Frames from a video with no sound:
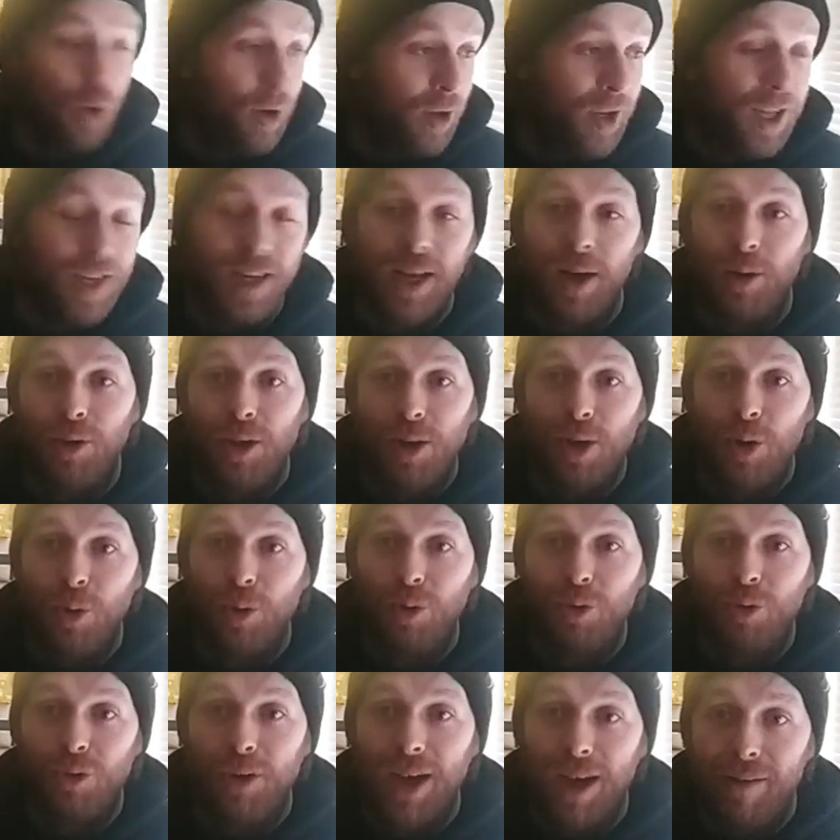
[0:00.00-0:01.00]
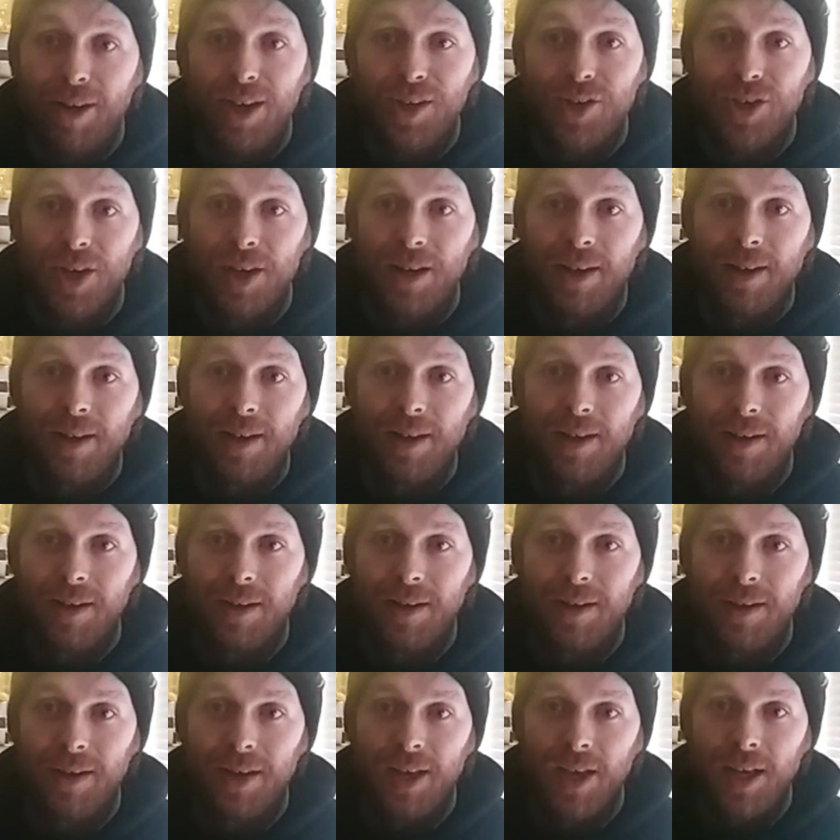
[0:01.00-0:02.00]
He's the leader. He is
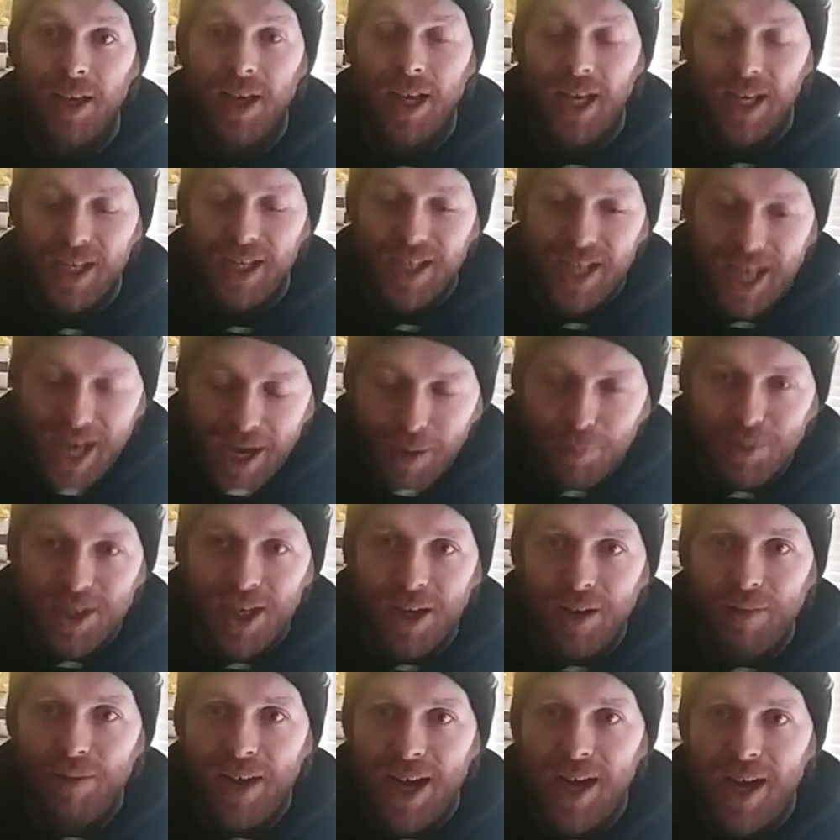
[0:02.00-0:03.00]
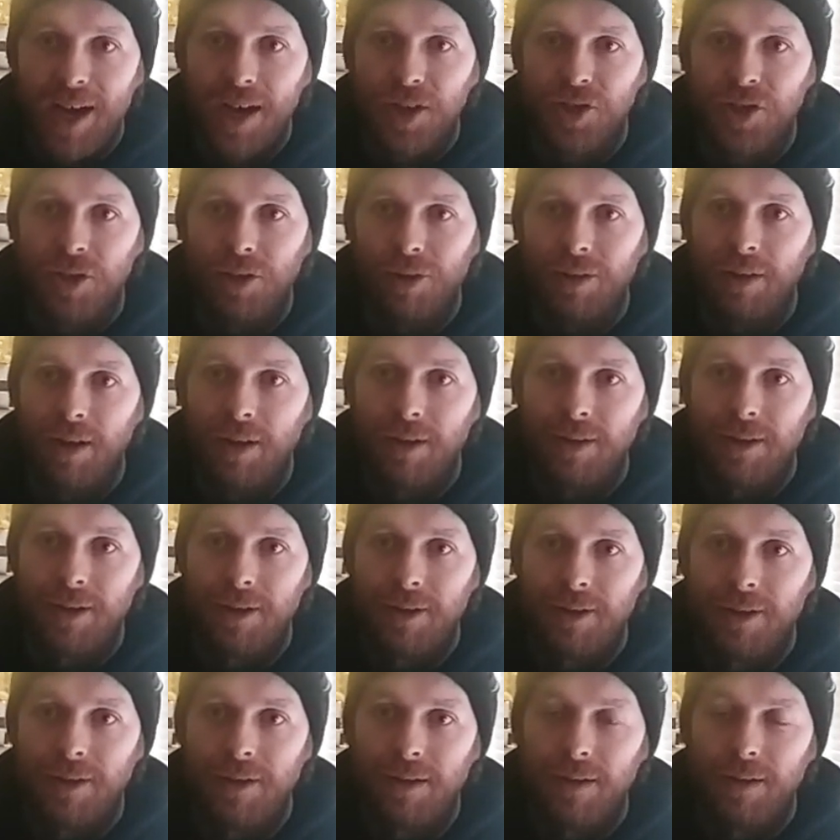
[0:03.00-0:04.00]
the shining light. He is the example
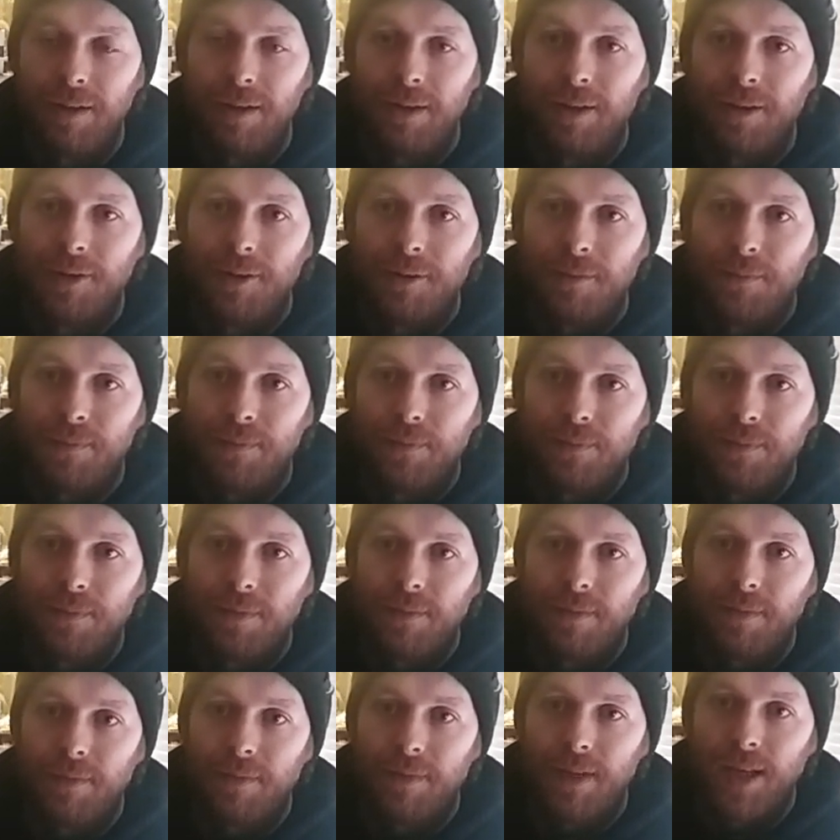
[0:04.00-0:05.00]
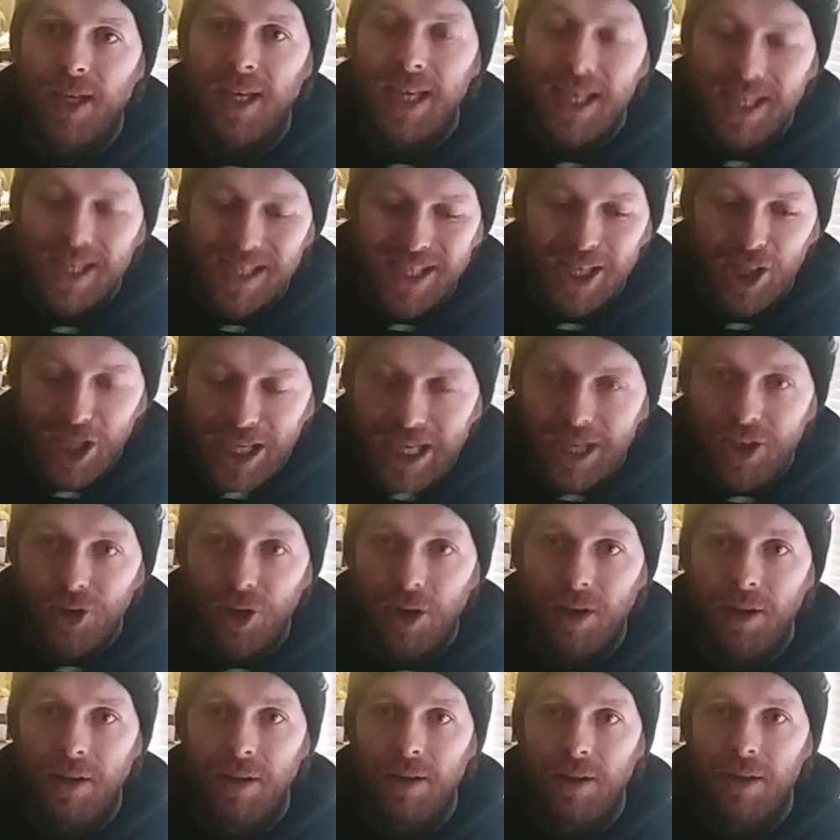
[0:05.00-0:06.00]
to young kids watching,
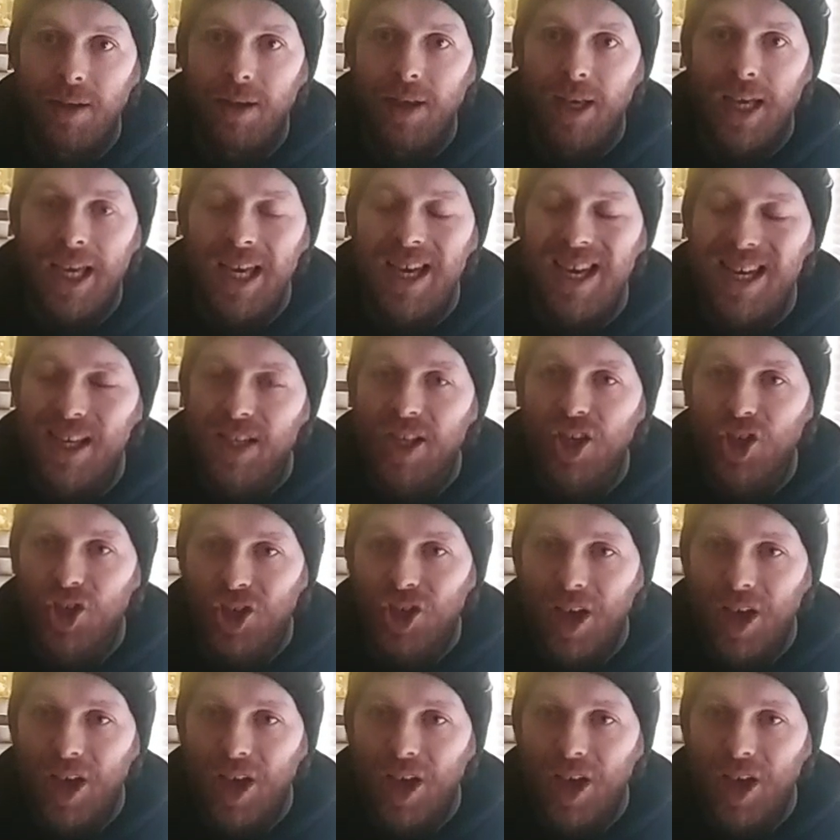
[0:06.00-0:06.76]
young kids at home,